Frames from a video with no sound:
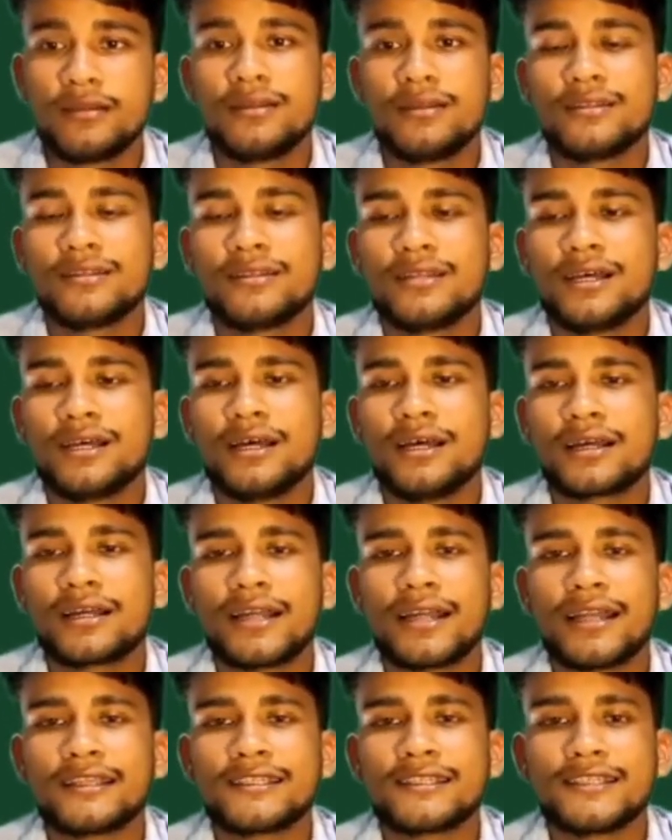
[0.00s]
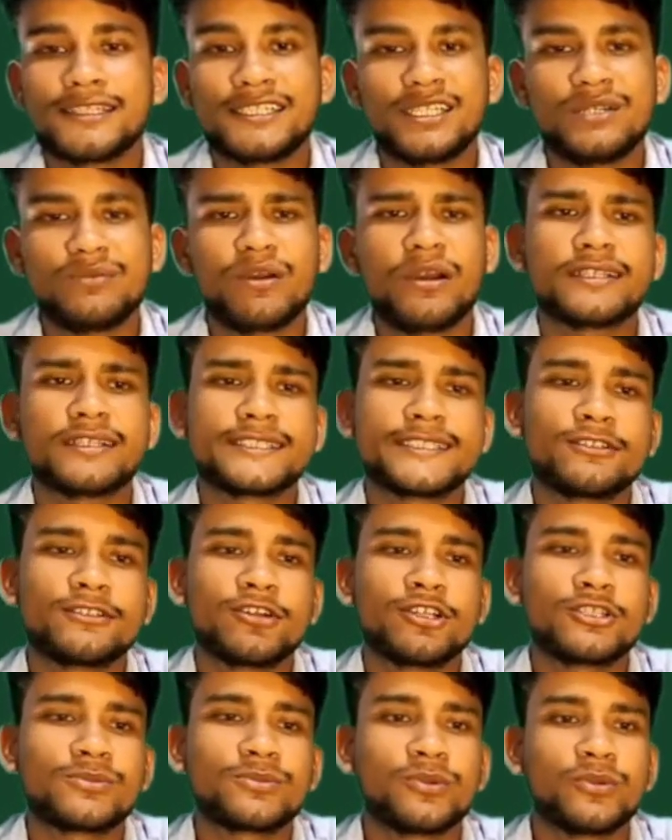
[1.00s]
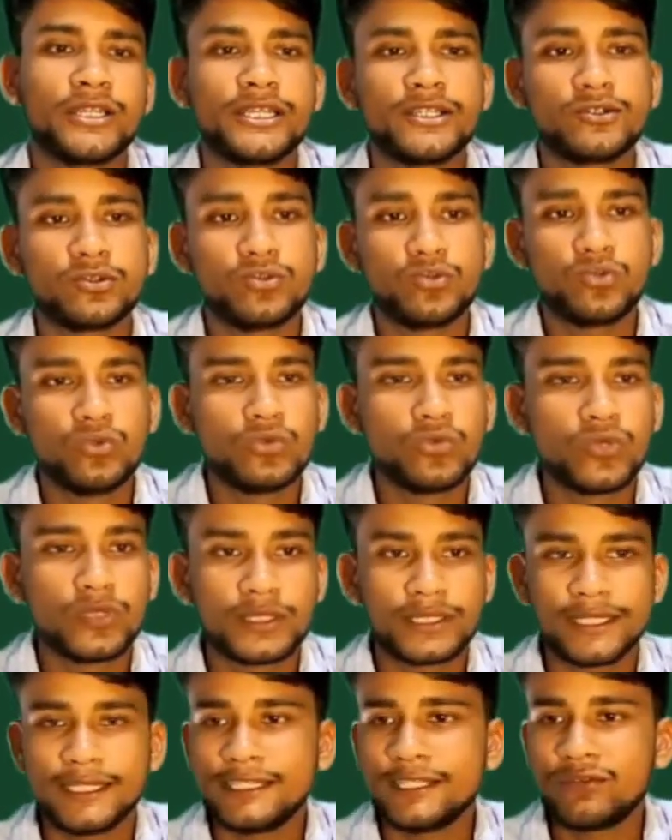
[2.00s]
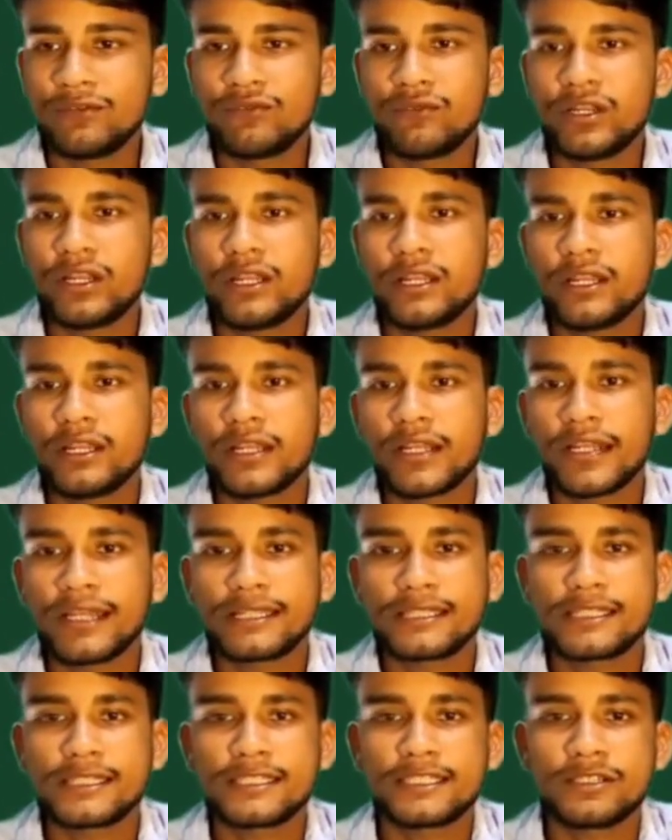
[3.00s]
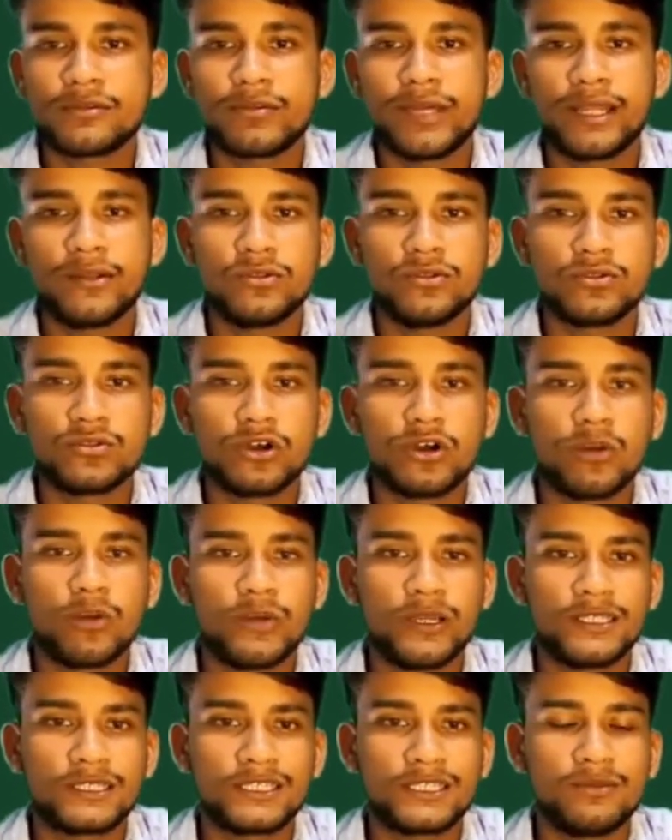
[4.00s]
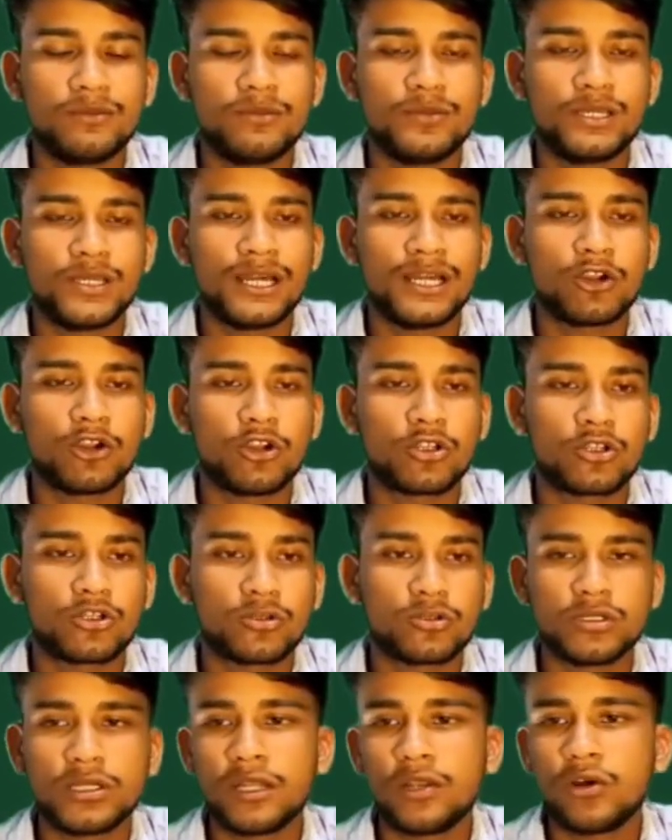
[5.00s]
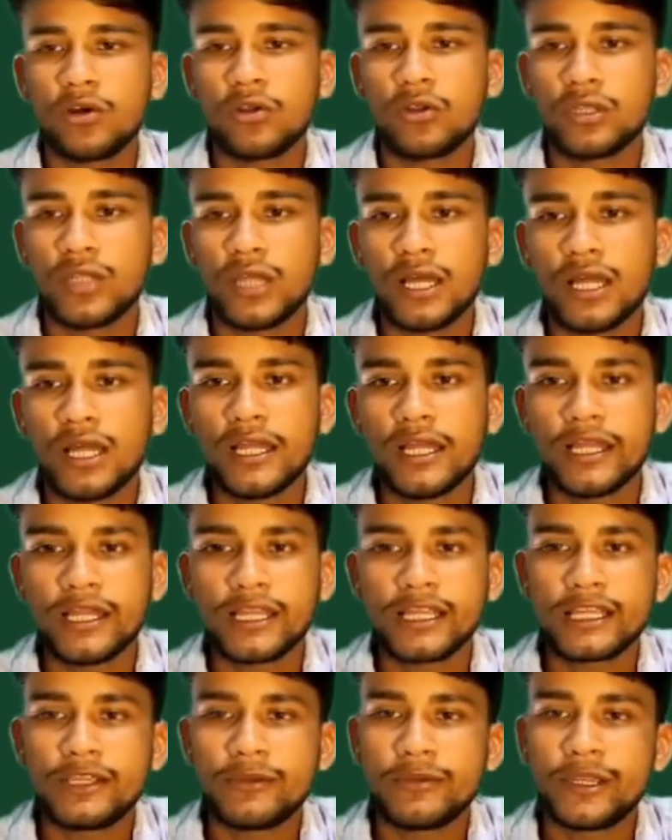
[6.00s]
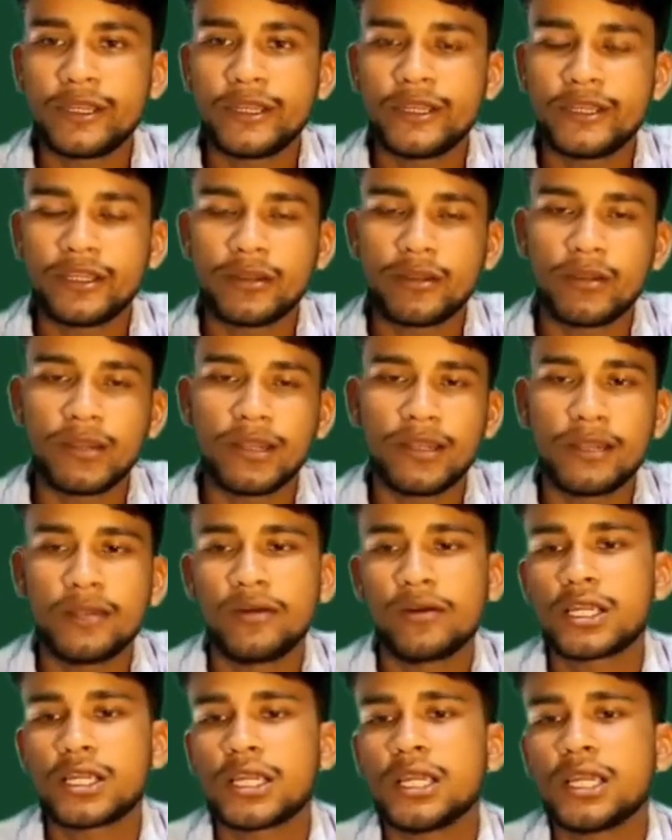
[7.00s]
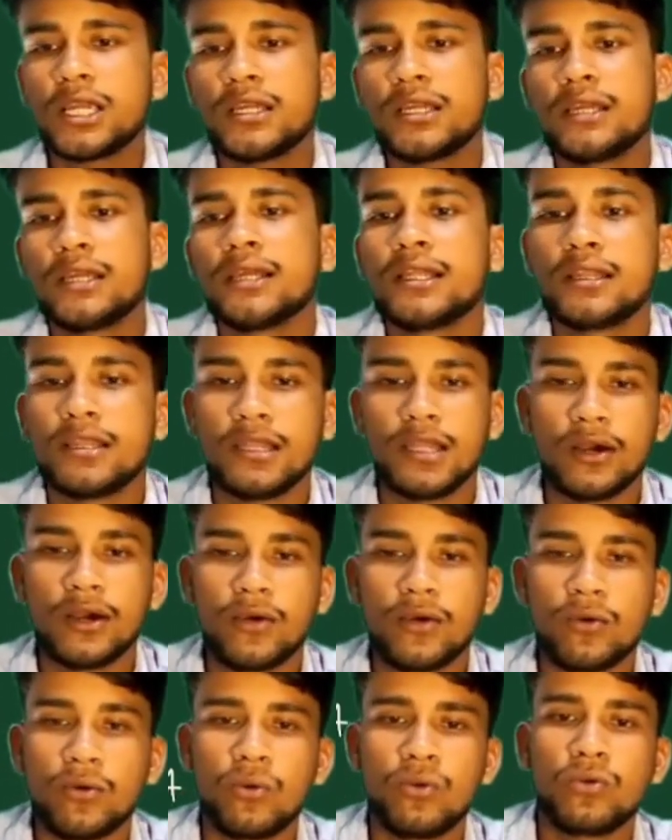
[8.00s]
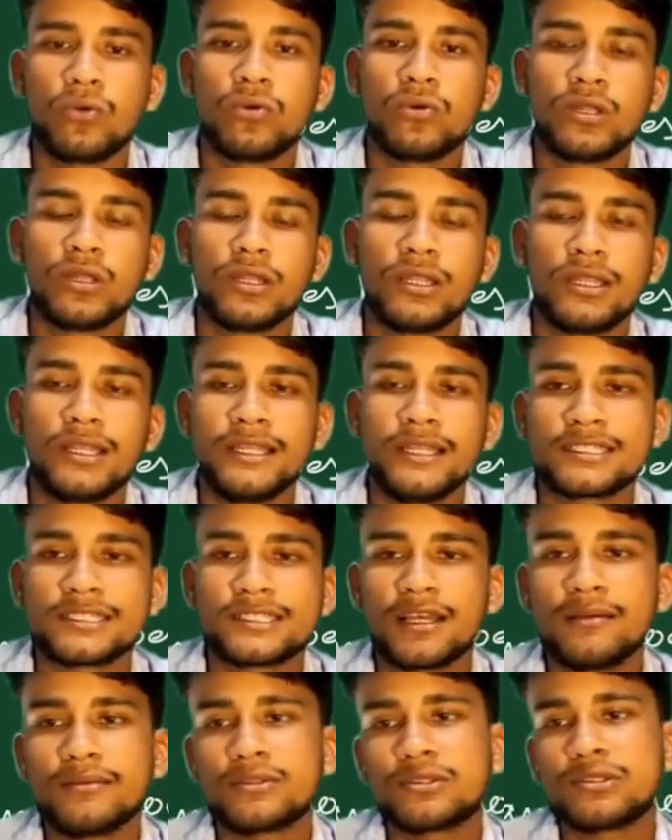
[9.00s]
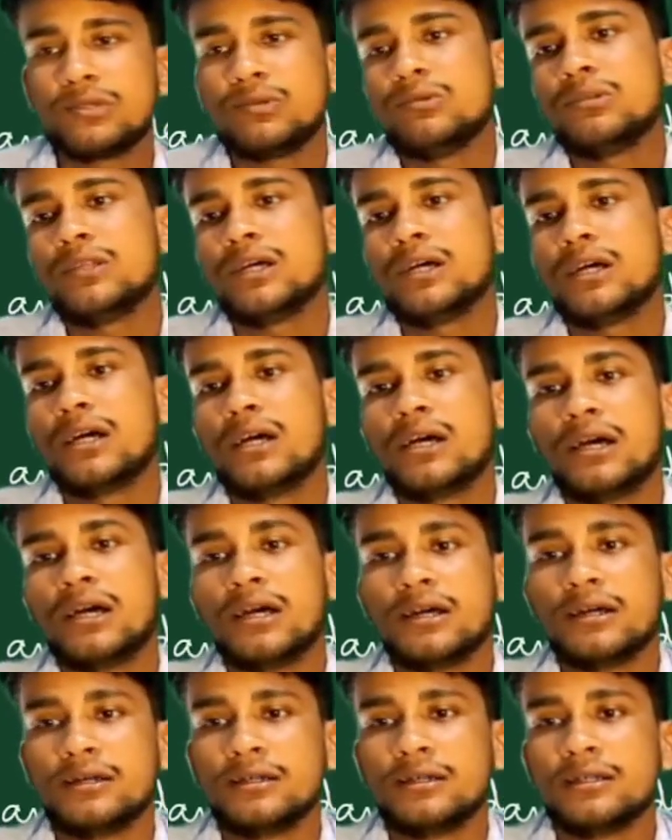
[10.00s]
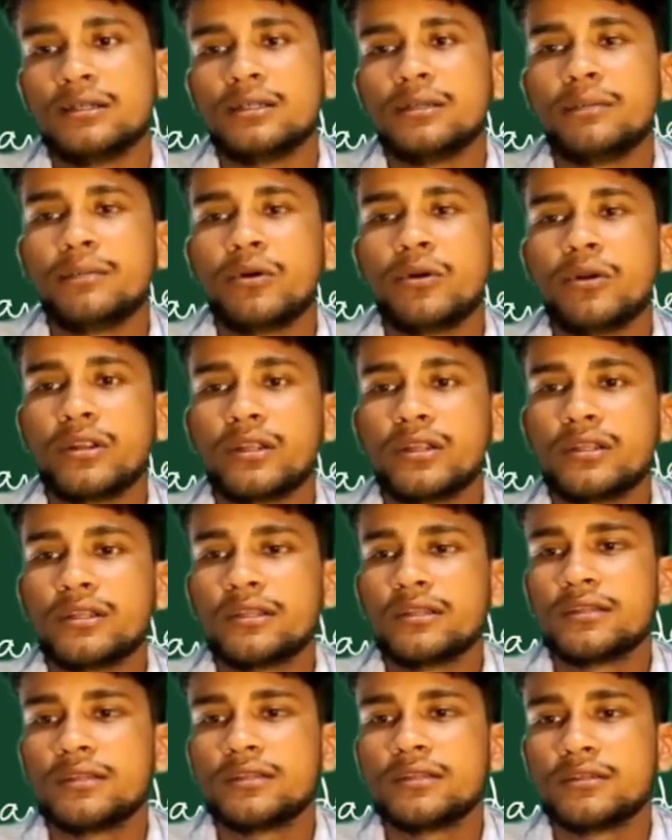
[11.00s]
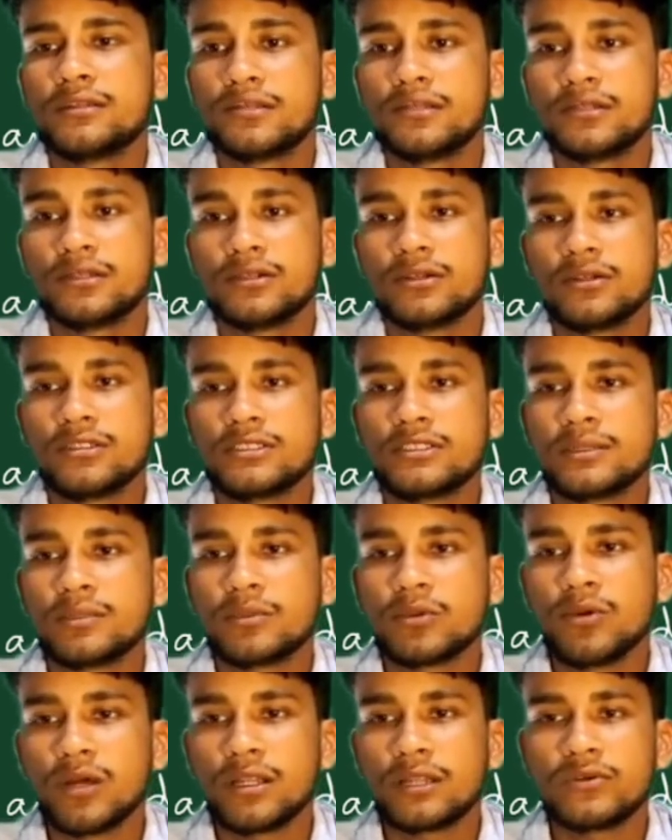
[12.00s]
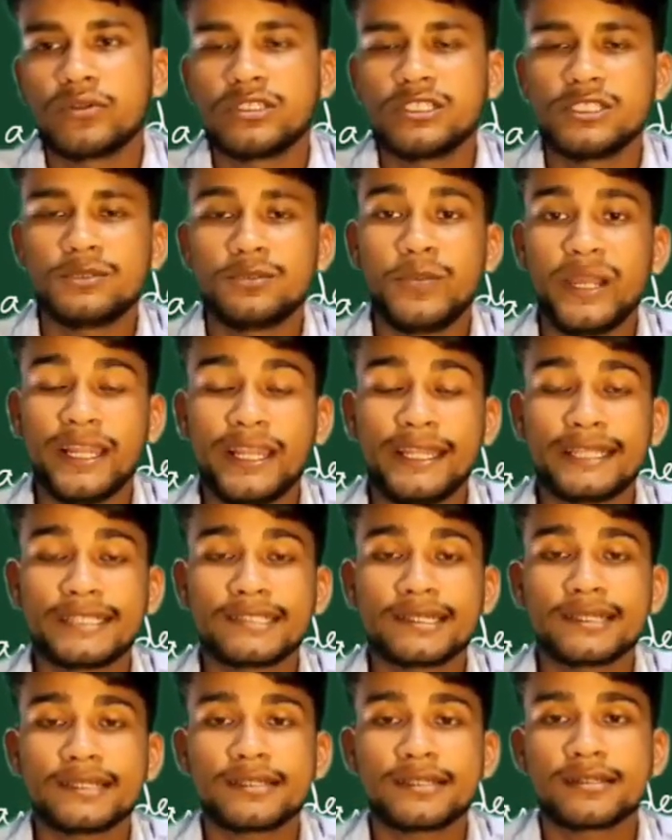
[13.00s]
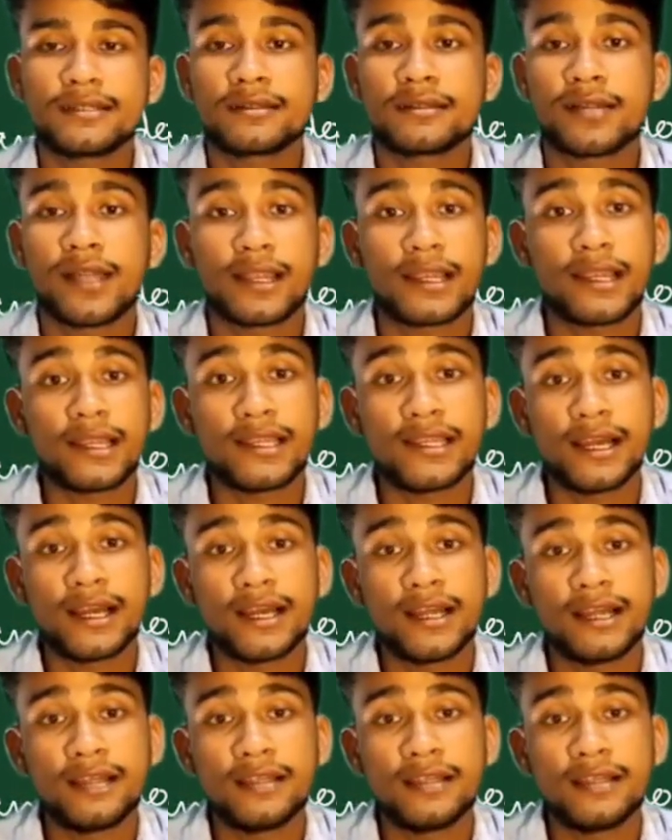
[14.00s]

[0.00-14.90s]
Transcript: the characteristic function corresponding to the different characteristic values of SLP are orthogonal on the given interval, okay. Now let us comes to the important concept one, which is Benediction criteria.